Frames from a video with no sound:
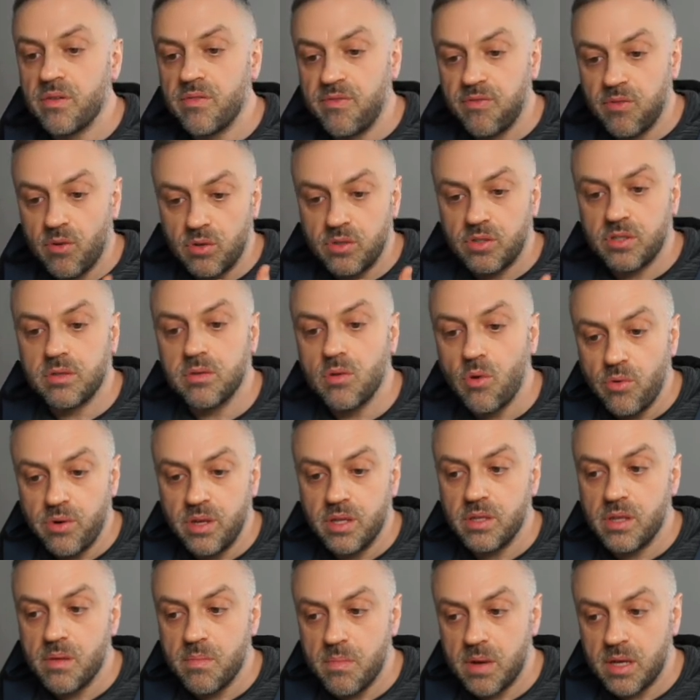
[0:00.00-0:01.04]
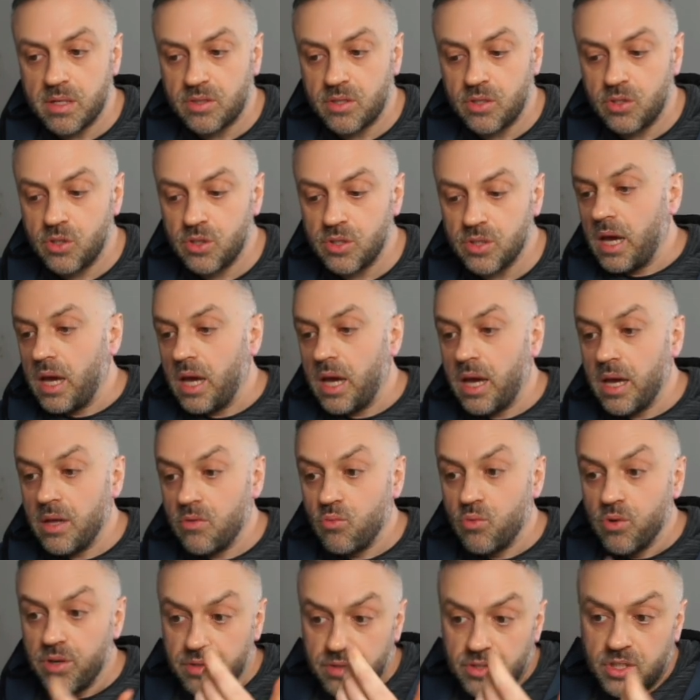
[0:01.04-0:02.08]
first loading the messages and
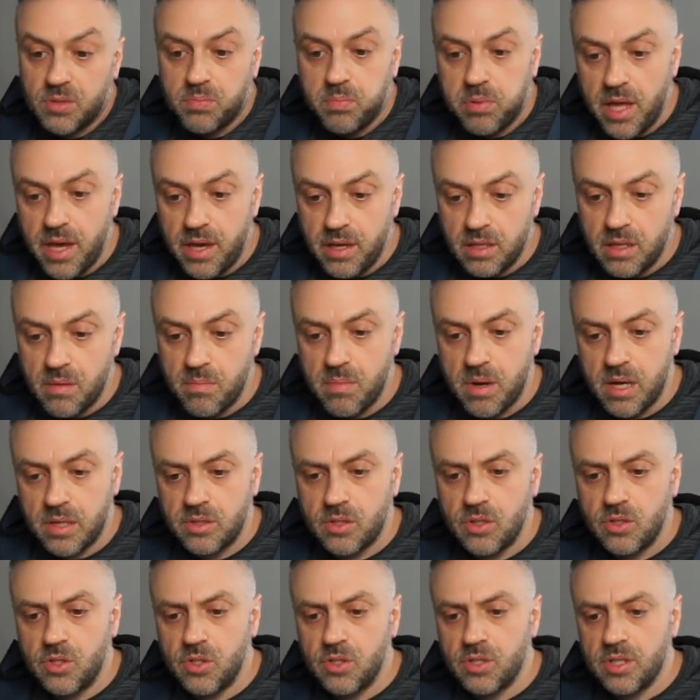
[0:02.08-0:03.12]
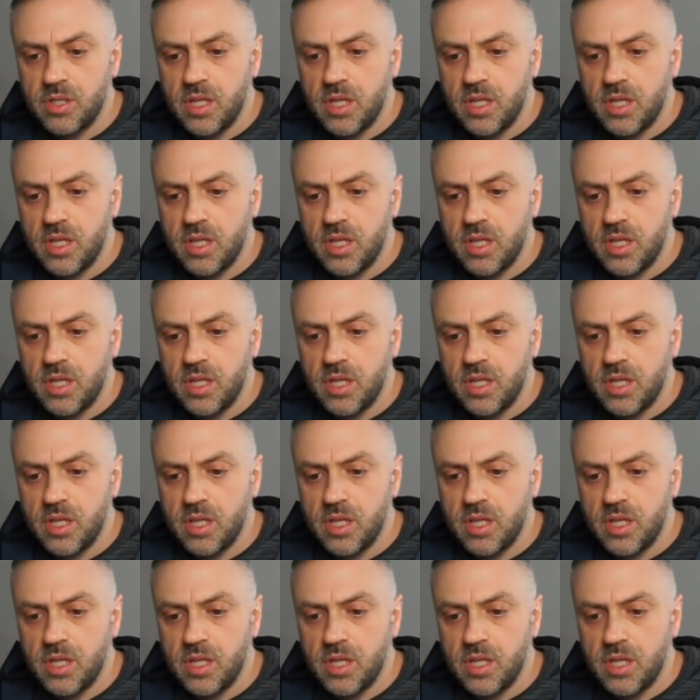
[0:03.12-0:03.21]
we're displaying the messages,